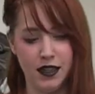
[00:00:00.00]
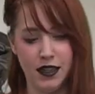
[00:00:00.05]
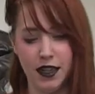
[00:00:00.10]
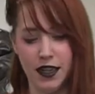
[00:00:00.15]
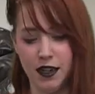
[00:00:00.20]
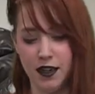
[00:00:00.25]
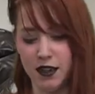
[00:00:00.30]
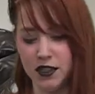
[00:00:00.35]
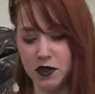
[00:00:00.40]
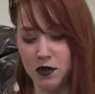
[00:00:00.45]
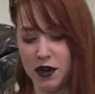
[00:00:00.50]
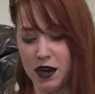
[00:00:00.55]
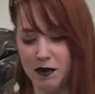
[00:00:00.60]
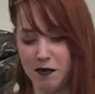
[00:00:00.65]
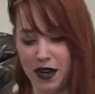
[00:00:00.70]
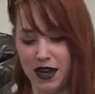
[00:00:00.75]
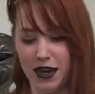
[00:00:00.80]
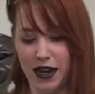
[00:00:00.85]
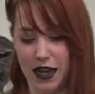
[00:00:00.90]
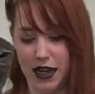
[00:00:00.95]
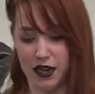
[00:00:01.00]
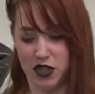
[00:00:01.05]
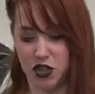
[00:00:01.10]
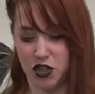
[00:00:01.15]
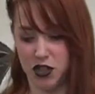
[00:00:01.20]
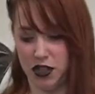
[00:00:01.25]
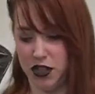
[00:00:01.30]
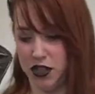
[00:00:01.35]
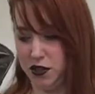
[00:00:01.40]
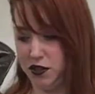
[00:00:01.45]
Here's where I might
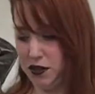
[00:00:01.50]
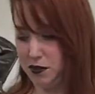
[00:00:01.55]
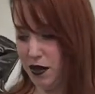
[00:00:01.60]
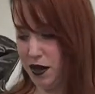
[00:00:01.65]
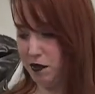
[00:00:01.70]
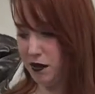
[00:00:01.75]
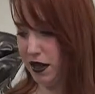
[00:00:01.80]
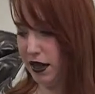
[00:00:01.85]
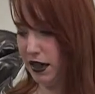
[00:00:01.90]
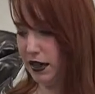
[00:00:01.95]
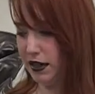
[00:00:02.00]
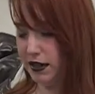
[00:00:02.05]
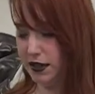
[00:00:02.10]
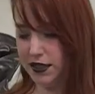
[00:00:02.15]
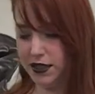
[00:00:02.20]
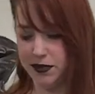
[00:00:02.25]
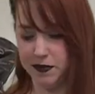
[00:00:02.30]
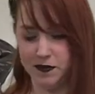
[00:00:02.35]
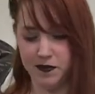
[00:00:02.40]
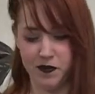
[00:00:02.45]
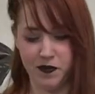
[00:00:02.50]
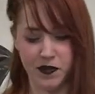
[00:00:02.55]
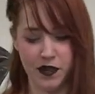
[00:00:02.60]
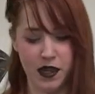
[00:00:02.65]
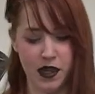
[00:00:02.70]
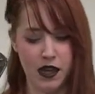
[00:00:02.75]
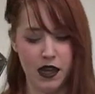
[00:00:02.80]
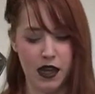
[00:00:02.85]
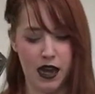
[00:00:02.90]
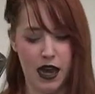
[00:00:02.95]
actually use my pliers.
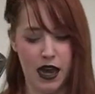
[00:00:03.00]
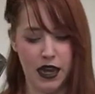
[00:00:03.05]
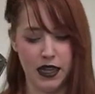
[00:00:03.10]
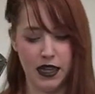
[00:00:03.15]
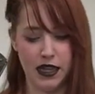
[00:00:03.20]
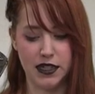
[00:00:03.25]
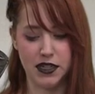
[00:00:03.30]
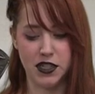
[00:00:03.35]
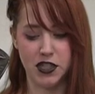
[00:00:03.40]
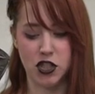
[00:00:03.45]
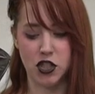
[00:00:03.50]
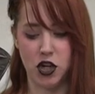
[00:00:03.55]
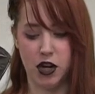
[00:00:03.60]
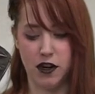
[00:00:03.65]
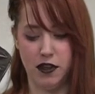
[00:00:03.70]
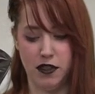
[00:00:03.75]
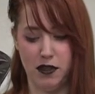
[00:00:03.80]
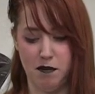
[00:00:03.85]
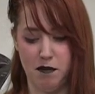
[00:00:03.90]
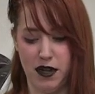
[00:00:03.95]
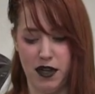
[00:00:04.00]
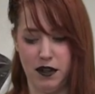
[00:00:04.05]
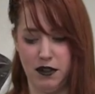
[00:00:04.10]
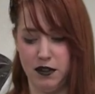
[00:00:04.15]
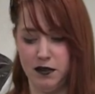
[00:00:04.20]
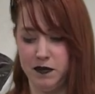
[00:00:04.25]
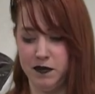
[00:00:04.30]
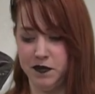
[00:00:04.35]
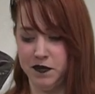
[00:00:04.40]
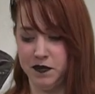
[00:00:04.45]
I like to start in the
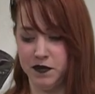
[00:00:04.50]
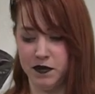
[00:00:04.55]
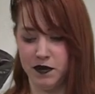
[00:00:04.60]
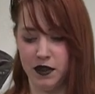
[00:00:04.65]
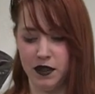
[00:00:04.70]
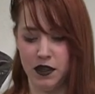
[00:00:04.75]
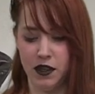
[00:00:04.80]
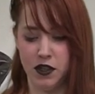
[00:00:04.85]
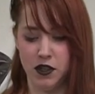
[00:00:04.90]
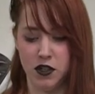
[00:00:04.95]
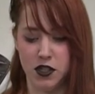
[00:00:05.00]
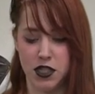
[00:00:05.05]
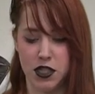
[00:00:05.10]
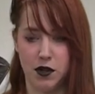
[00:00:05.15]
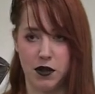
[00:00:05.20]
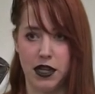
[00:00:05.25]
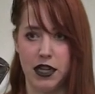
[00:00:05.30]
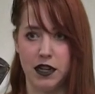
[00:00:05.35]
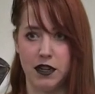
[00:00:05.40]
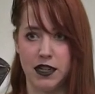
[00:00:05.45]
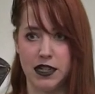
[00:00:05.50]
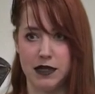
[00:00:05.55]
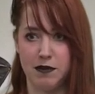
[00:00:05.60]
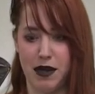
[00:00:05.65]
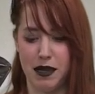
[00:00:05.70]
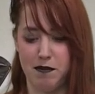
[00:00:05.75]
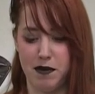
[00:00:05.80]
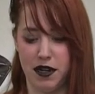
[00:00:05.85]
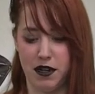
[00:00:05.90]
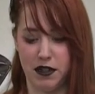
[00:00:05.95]
middle. So here is
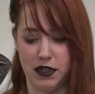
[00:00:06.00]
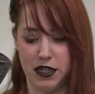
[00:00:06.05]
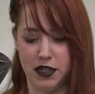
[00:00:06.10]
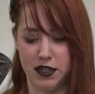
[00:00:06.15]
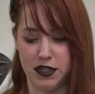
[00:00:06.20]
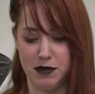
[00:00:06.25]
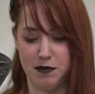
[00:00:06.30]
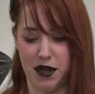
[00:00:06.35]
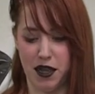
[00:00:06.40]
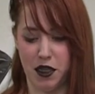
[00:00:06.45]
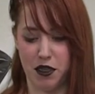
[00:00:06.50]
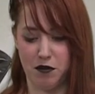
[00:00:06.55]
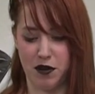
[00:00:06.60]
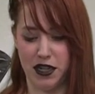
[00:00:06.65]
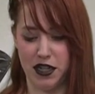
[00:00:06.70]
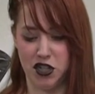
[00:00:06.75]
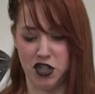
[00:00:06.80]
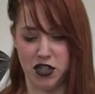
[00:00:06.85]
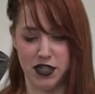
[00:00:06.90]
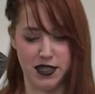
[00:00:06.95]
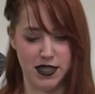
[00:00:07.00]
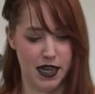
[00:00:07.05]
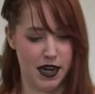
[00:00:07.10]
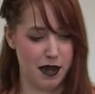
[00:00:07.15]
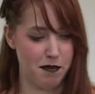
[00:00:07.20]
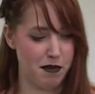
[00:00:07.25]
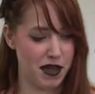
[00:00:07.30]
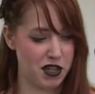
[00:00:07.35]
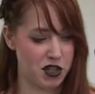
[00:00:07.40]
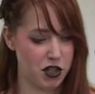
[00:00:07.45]
my middle. Here's my three inches that
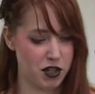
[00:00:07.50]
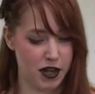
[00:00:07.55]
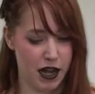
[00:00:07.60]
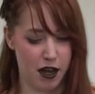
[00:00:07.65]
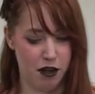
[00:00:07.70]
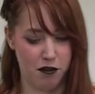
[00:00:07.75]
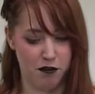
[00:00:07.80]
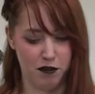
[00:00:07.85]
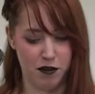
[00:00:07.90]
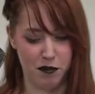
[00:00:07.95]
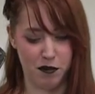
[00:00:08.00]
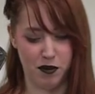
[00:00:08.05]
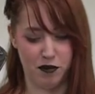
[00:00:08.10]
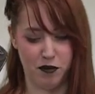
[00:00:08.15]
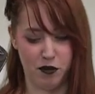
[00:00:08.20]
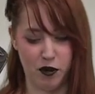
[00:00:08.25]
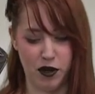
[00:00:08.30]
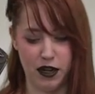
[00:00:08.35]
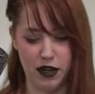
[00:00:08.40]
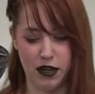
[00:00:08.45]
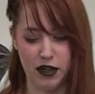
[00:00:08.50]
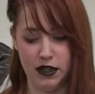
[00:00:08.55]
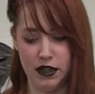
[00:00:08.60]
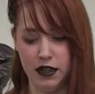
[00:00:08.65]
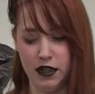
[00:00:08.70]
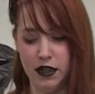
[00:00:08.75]
I measured out from before.